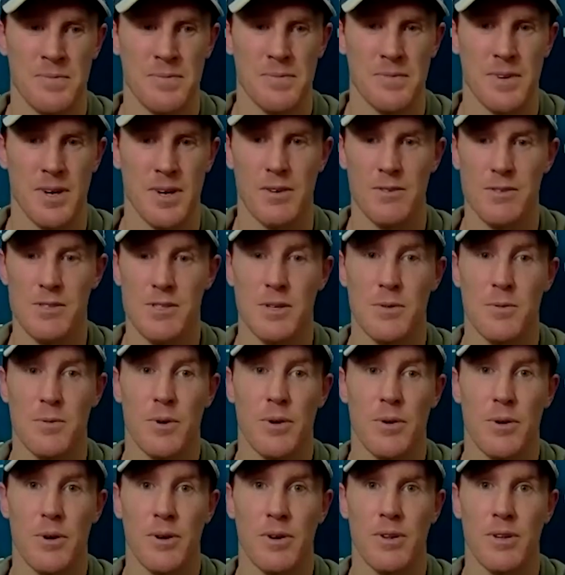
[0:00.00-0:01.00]
obviously
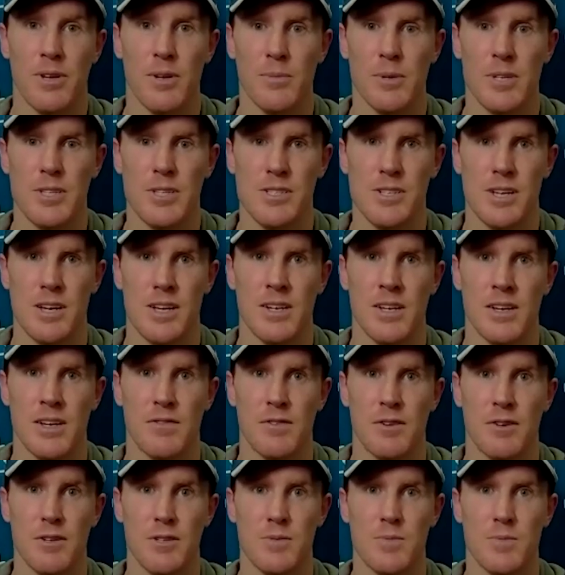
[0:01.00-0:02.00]
we were a little bit stunned at
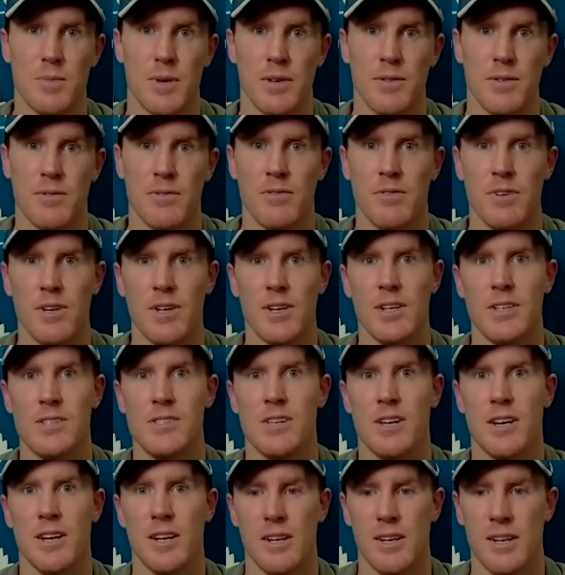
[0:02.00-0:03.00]
first, but very
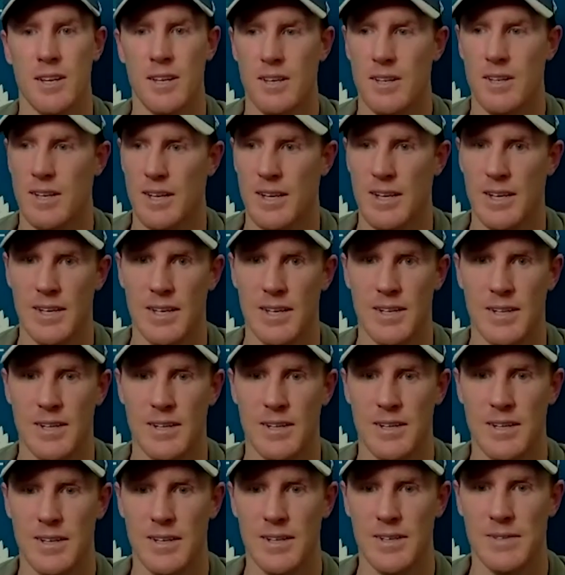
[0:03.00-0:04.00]
excited. And
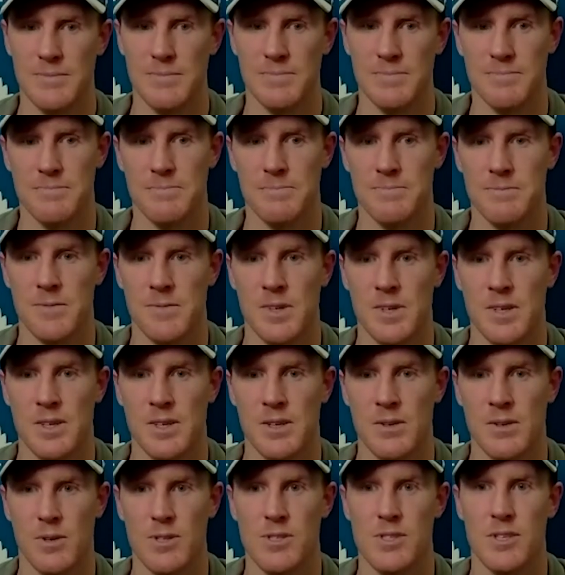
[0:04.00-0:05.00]

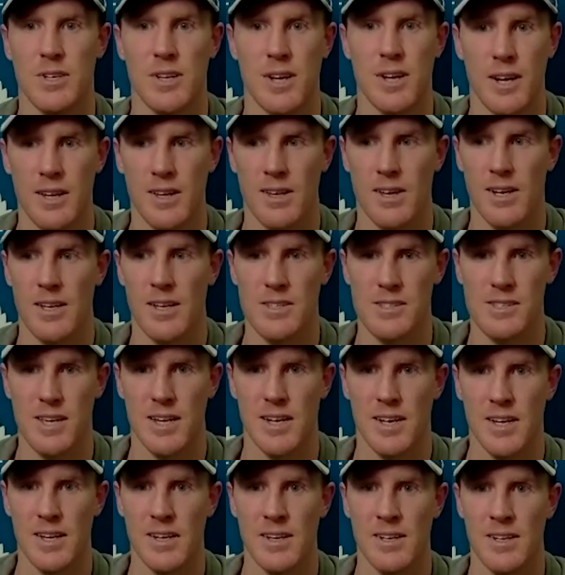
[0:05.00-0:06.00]
once you kind of let it
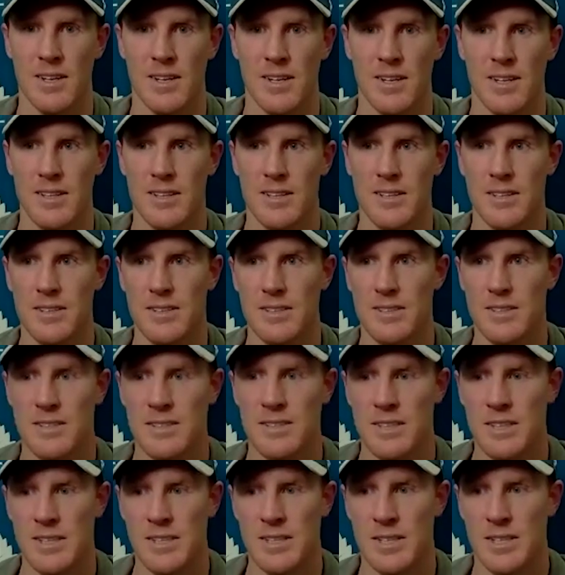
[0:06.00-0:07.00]
set in and
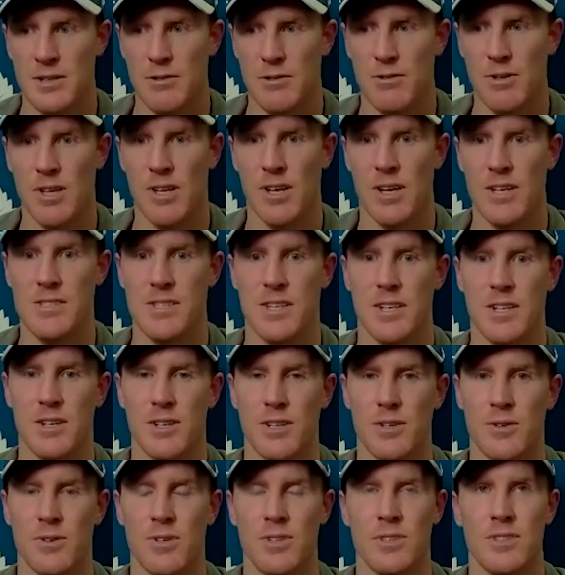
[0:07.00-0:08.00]
you realize that
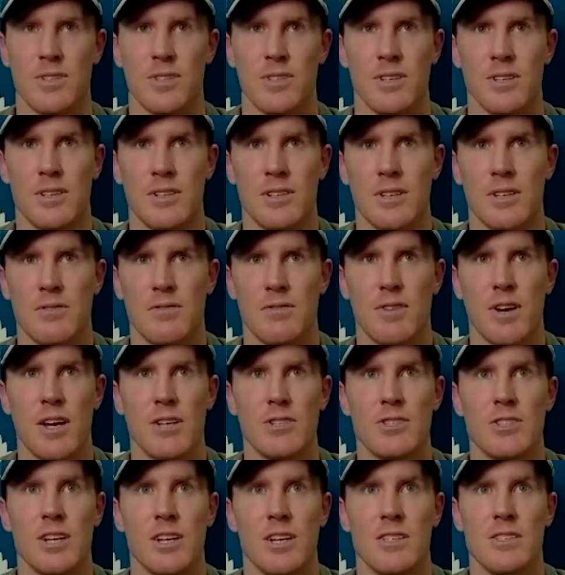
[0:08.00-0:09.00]
you're going to a
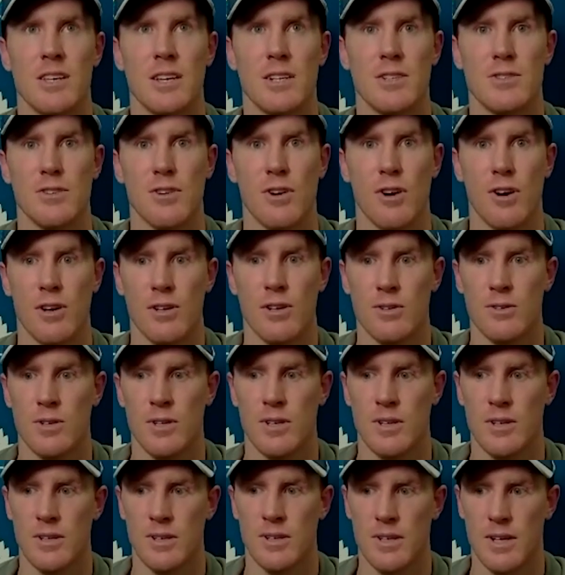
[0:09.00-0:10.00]
franchise like Toronto
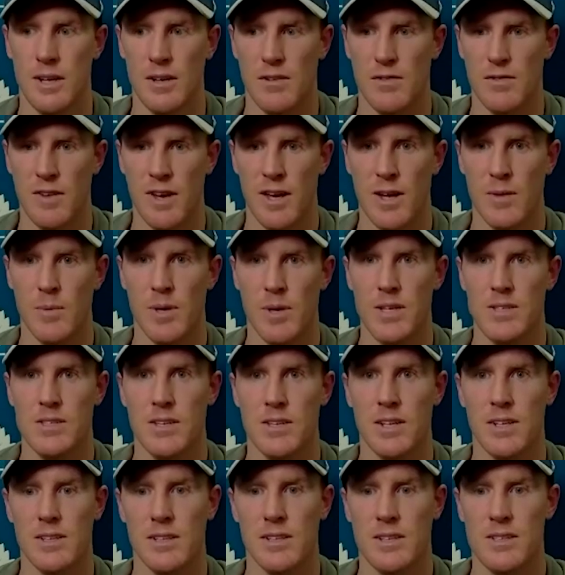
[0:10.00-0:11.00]
and a fan base
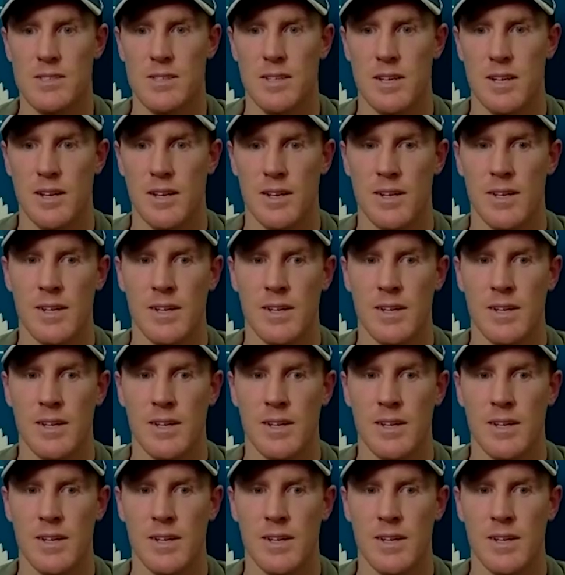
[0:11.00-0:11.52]
like this, then